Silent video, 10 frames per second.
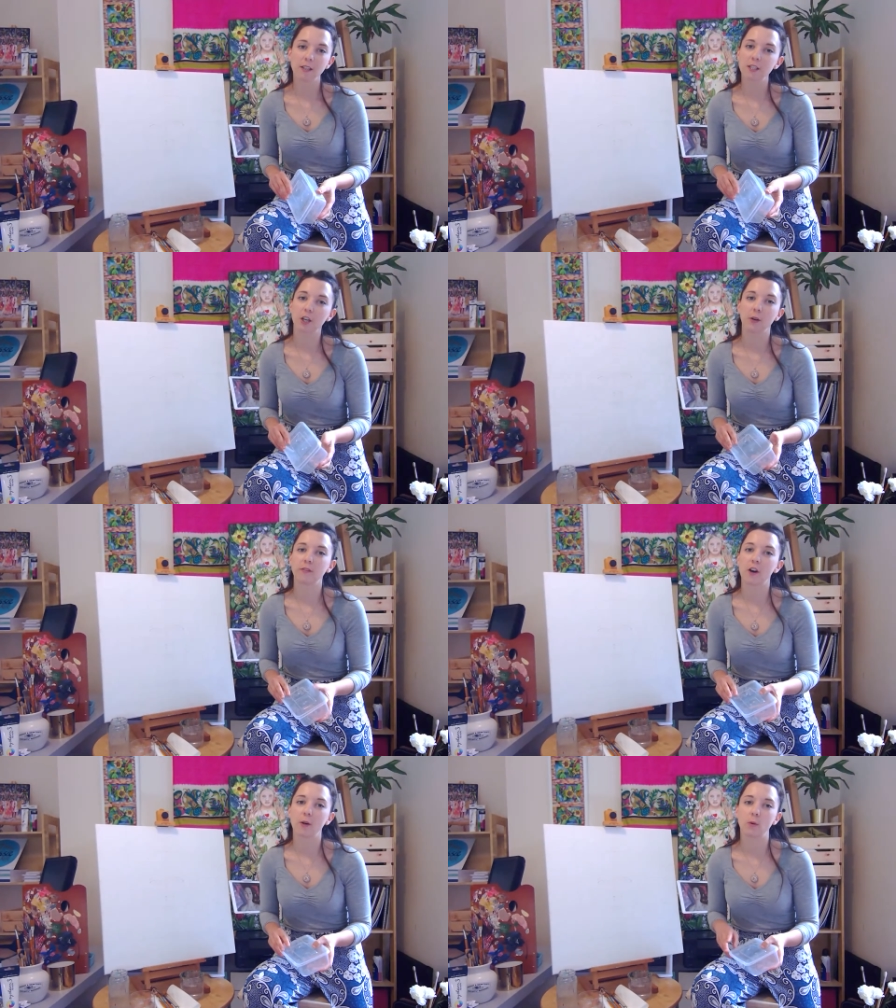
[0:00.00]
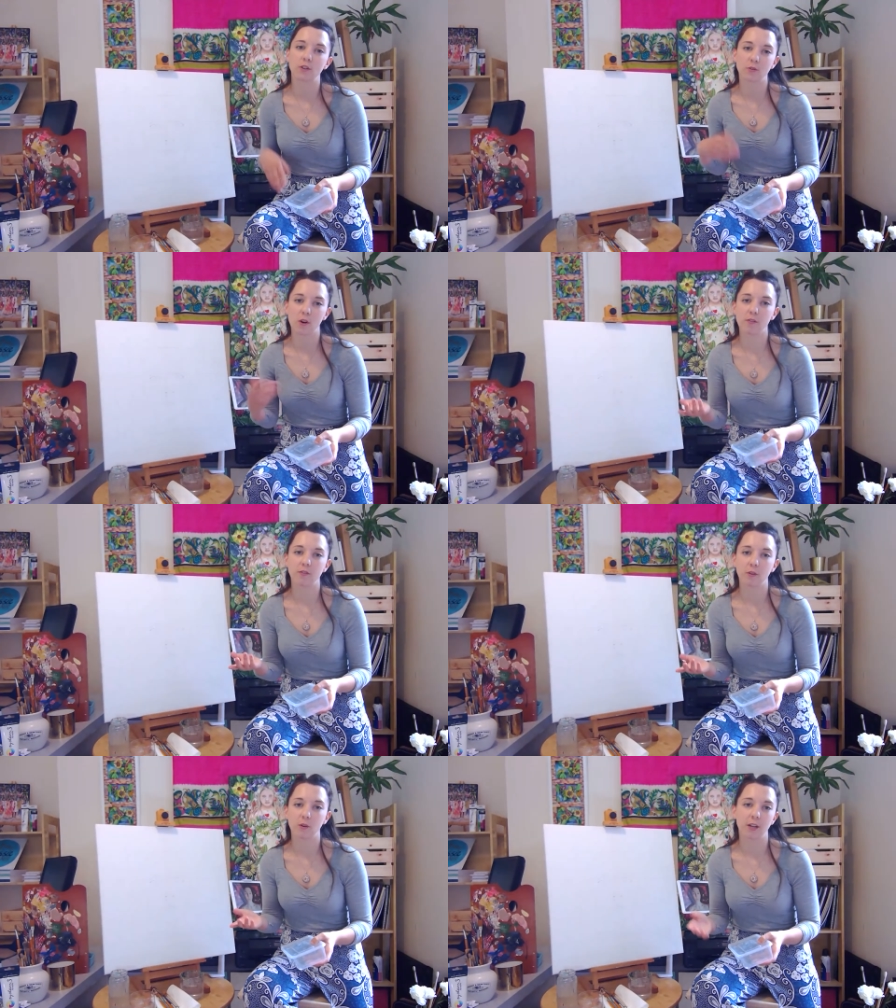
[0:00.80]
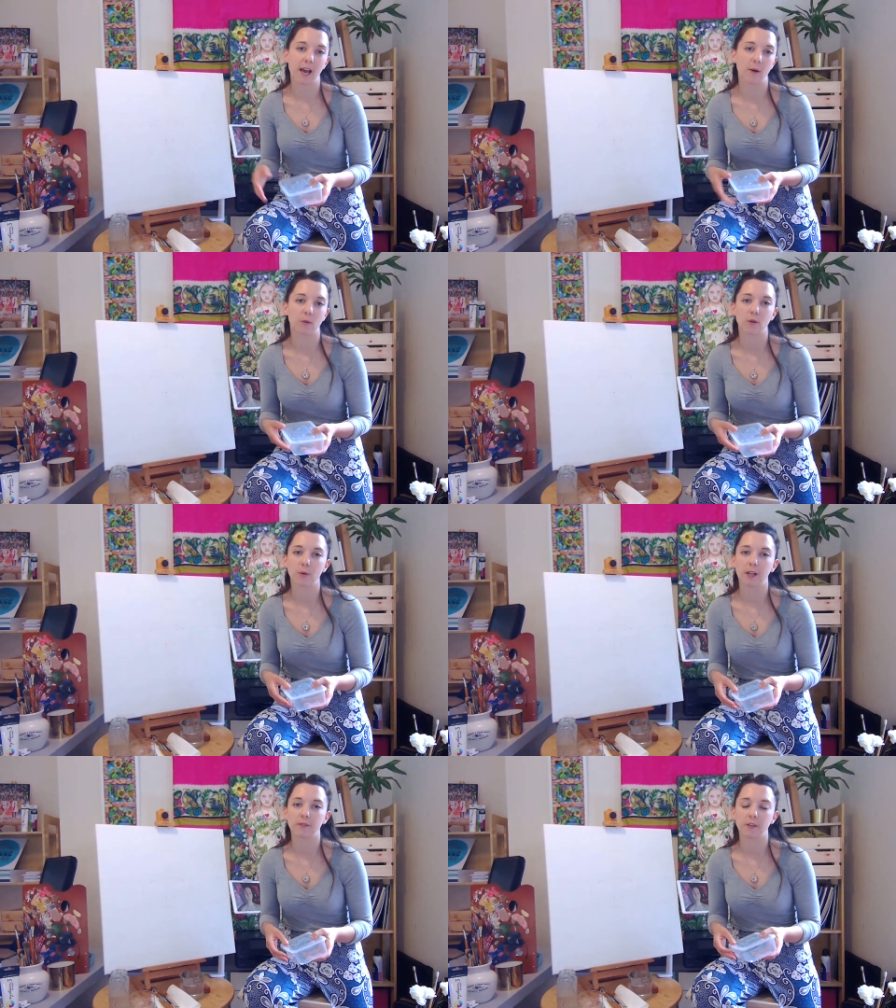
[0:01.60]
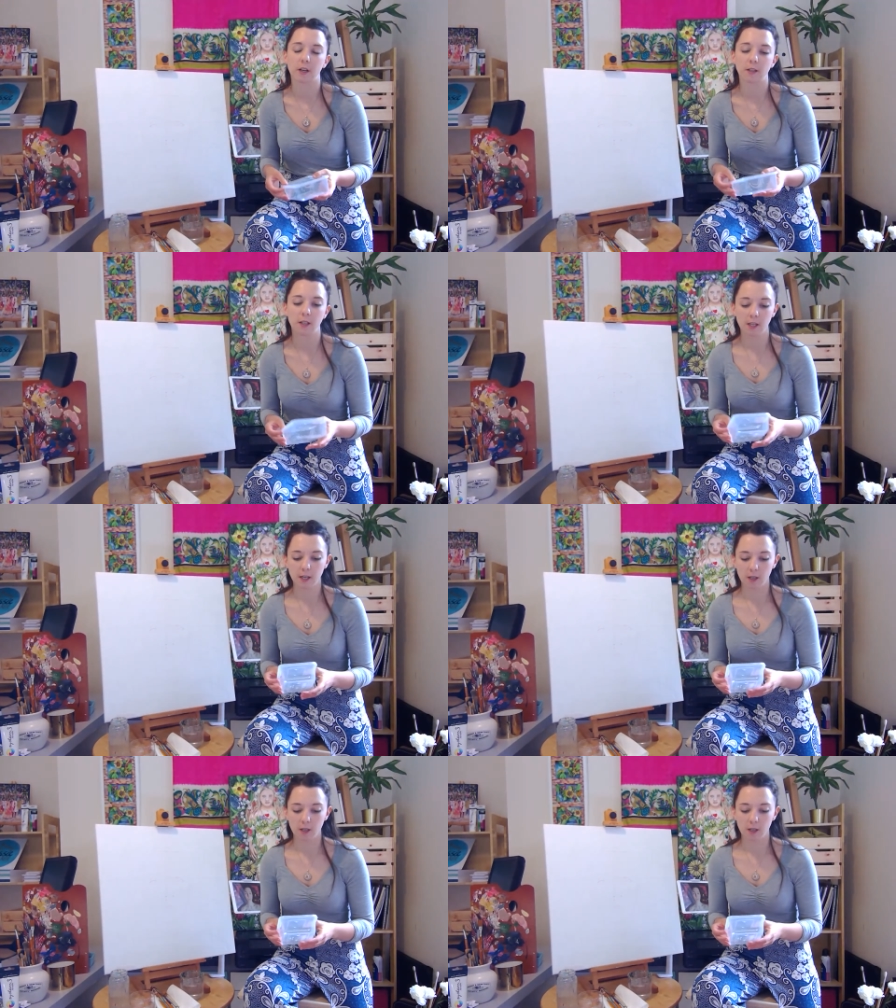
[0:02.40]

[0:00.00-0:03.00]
So if I wander off for an hour or whatever,